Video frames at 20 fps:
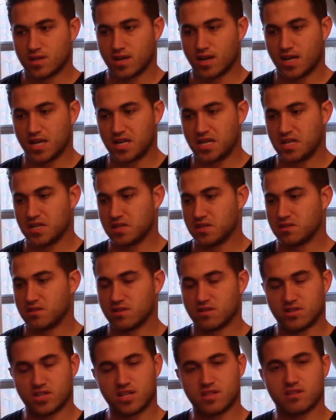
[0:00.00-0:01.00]
kind of
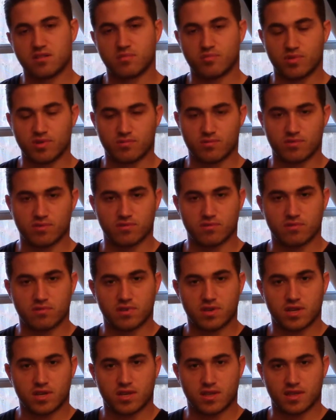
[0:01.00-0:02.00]
suggest to people
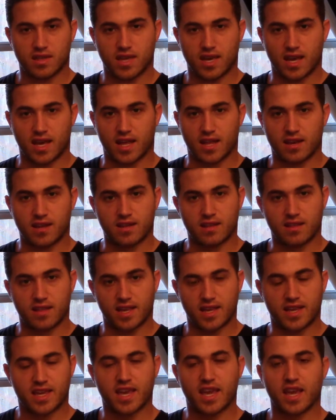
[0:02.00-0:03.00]
that
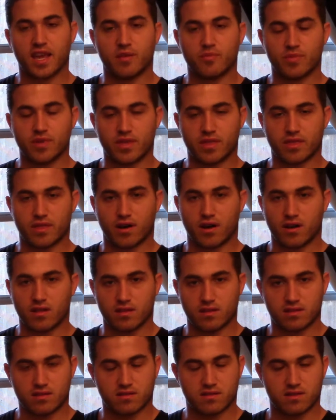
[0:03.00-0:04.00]
they can be
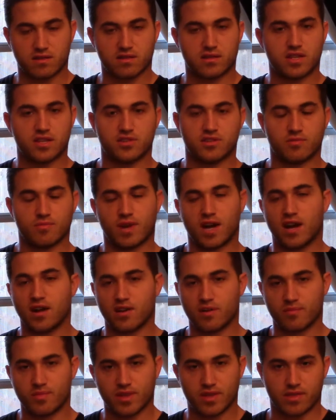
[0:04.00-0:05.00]
thoughtless and teach them how
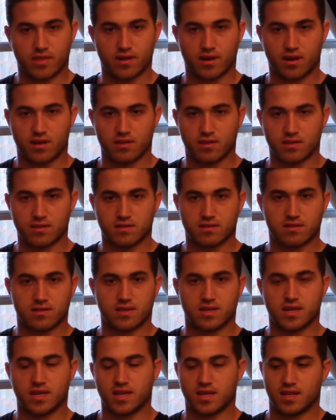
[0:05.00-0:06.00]
to be thoughtless
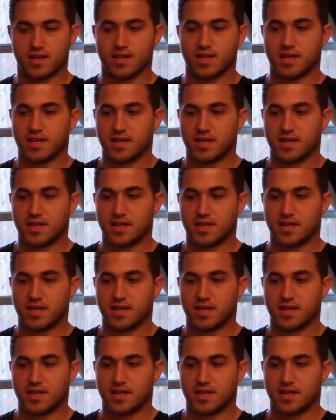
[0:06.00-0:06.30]
and